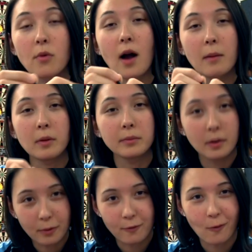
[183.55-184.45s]
Problem
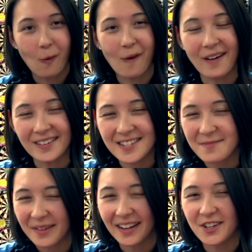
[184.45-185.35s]
number four,
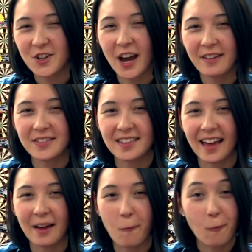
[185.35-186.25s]
spinning shafts
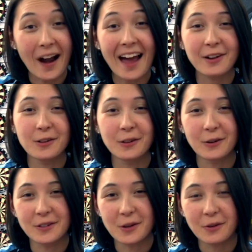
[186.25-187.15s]
that rattle
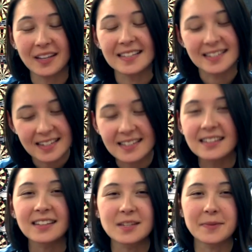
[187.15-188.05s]
or don't
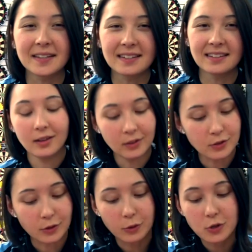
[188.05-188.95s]
consistently spin.
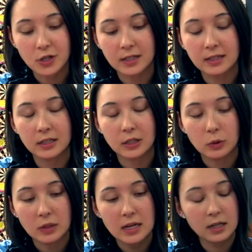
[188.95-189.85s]
The solution,
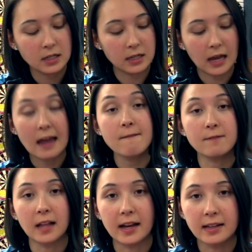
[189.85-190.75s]
unique to
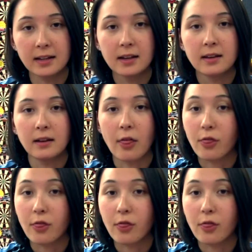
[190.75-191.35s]
8 Flight, a